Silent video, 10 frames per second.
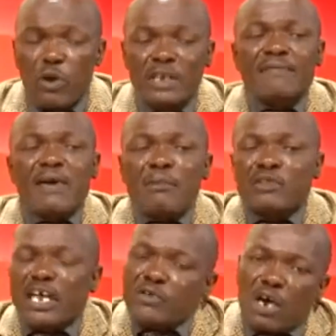So whatever
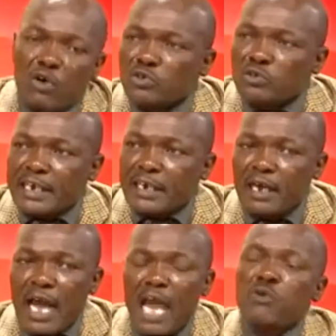amount that you are going to take,
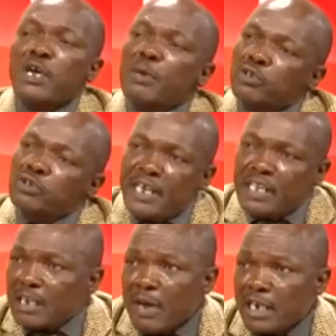are you able to
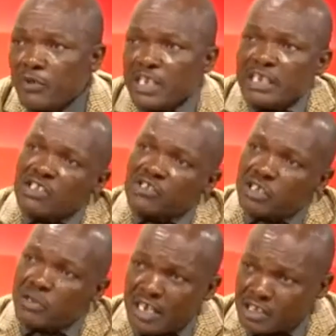pay that money within that
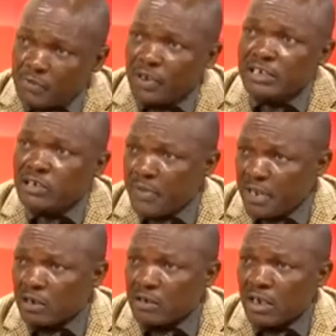uh, stipulated
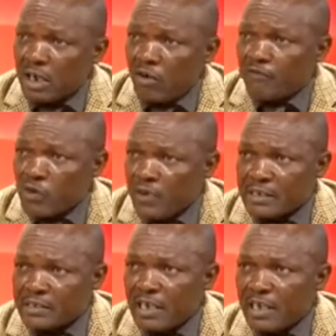period of two
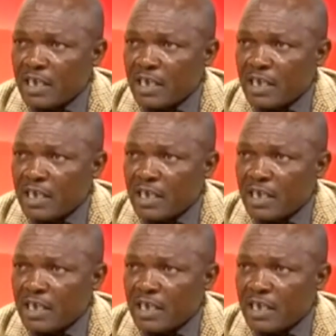weeks?